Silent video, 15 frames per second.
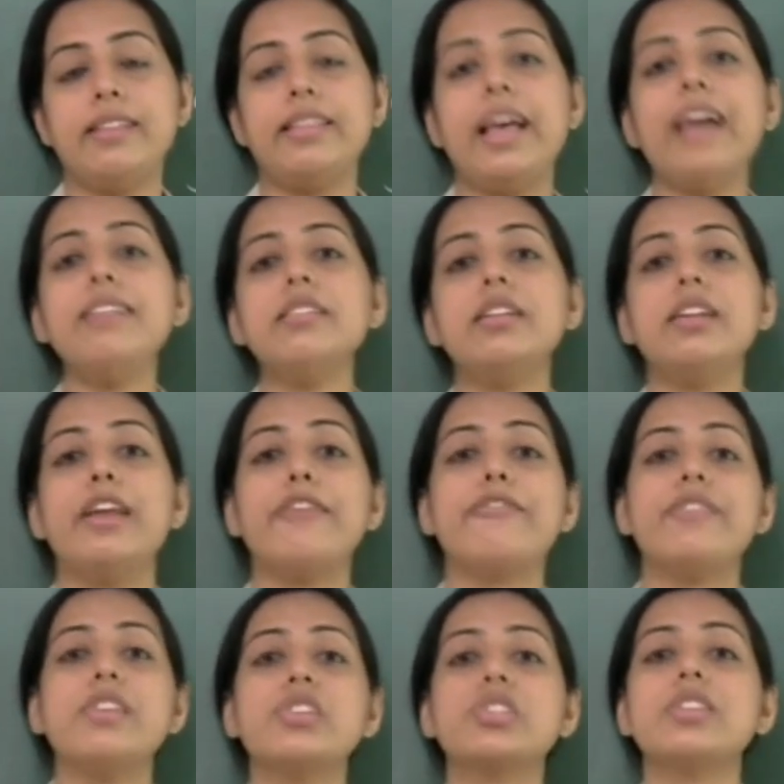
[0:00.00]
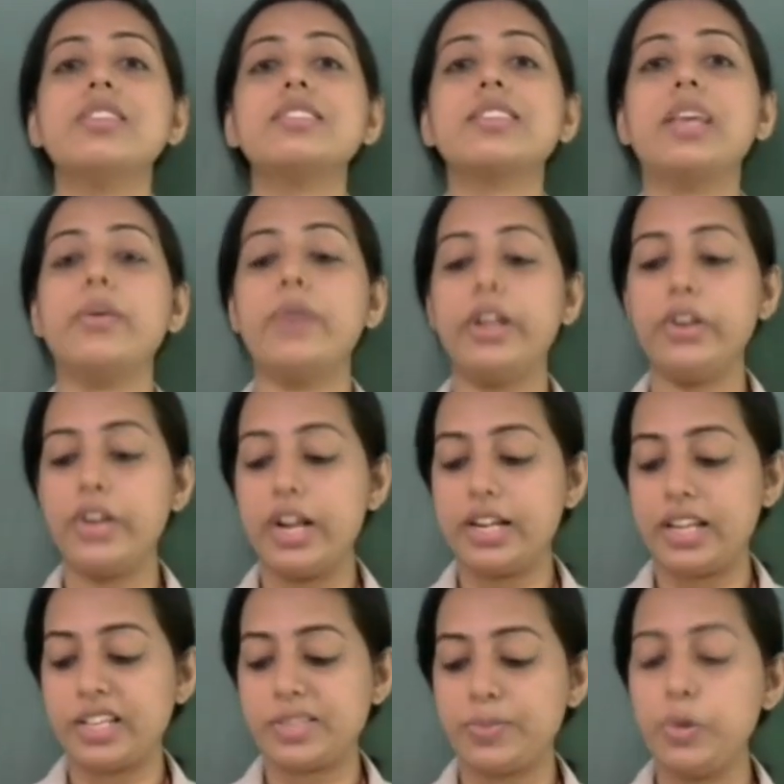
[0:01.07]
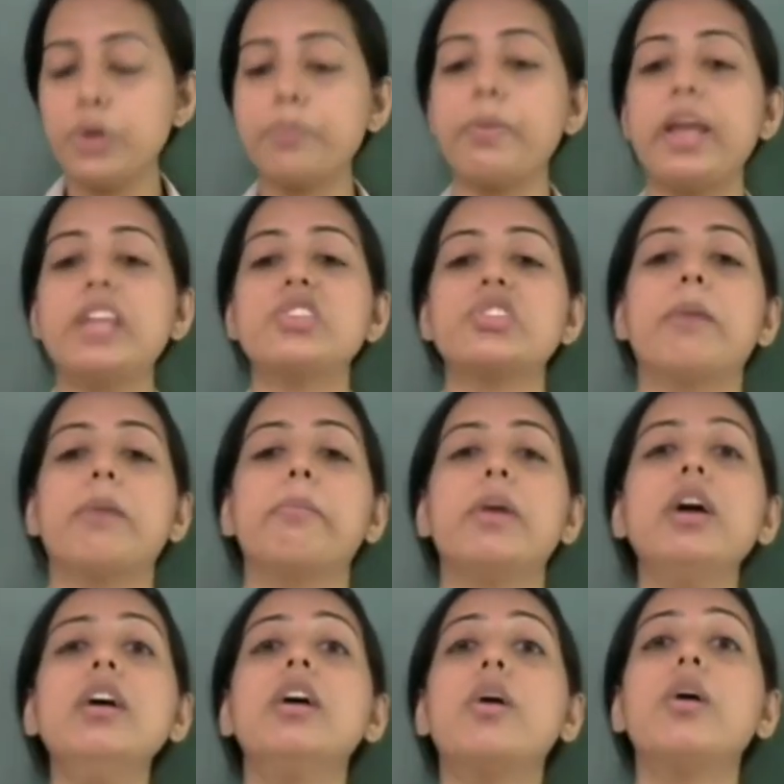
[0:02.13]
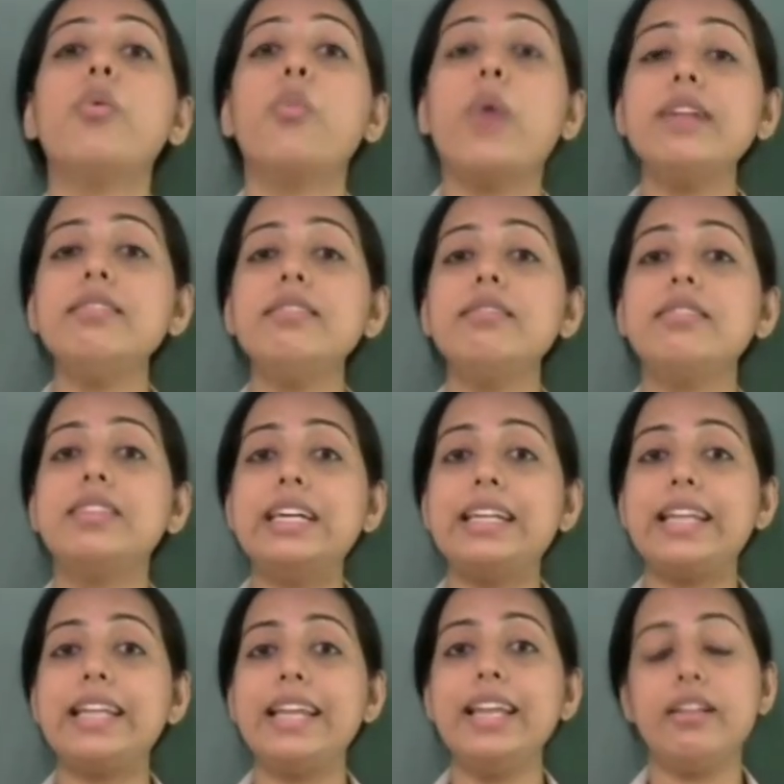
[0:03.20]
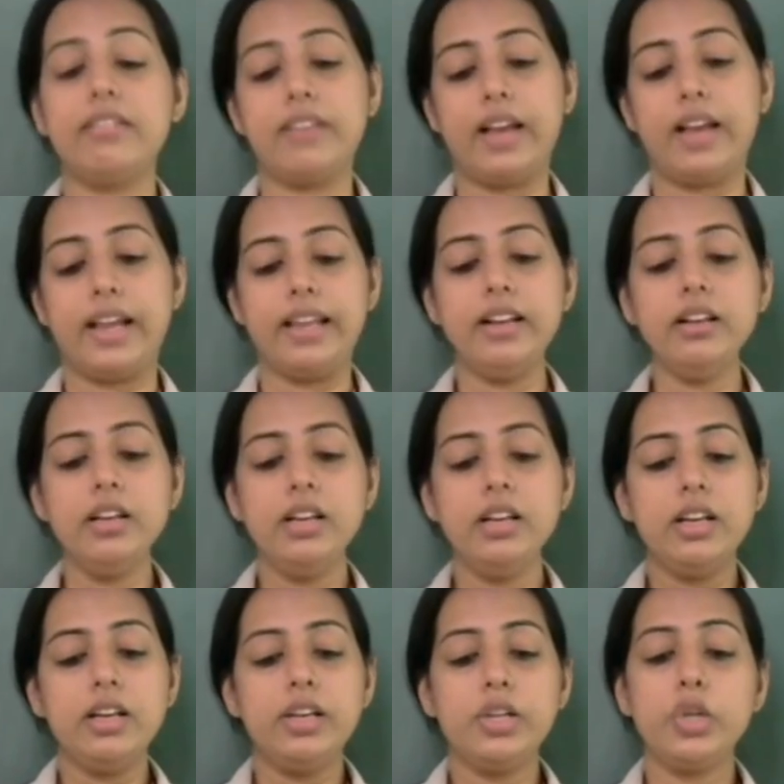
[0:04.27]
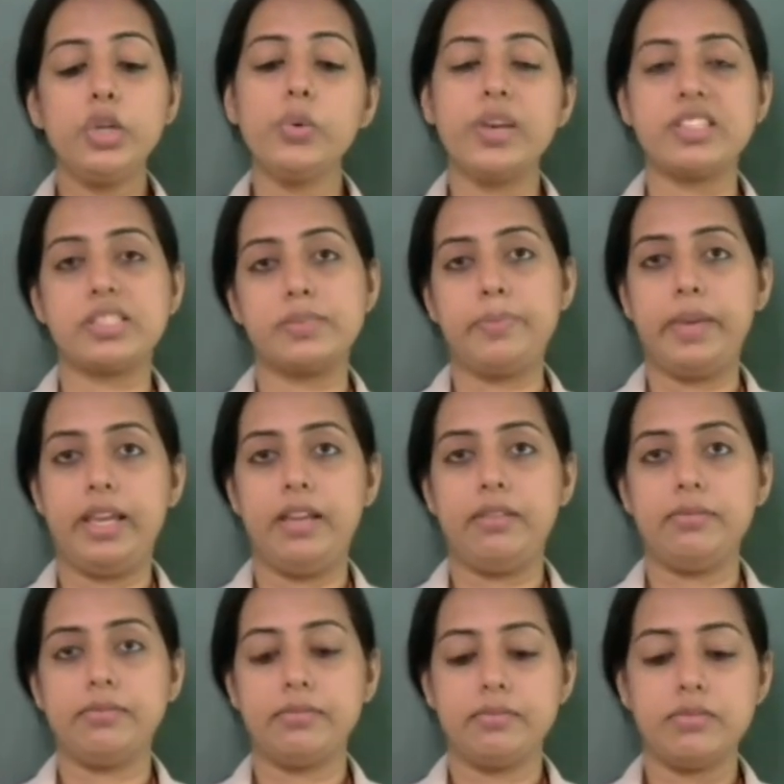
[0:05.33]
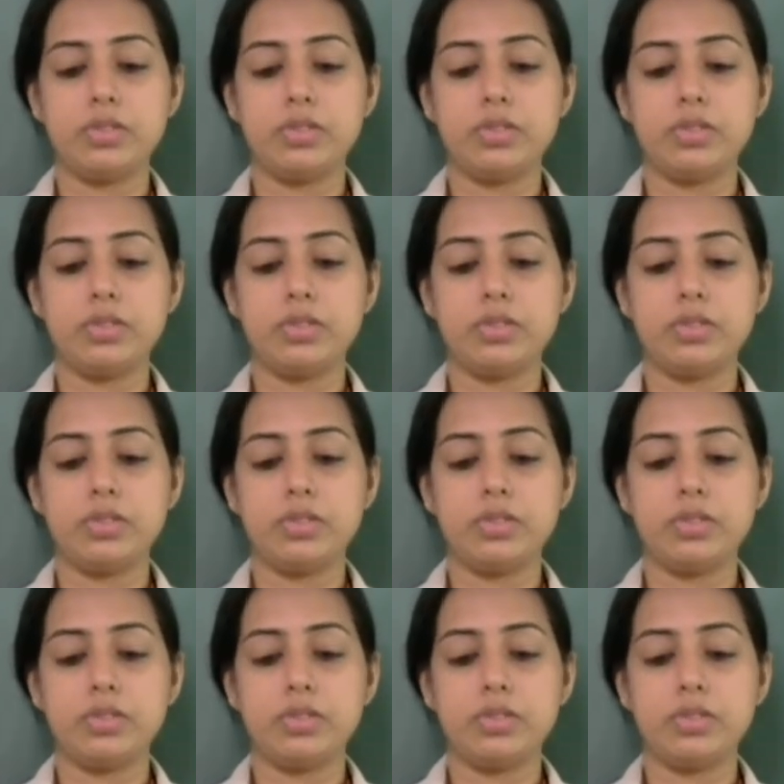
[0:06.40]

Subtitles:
that definition is given in your textbook, page number 139, USB.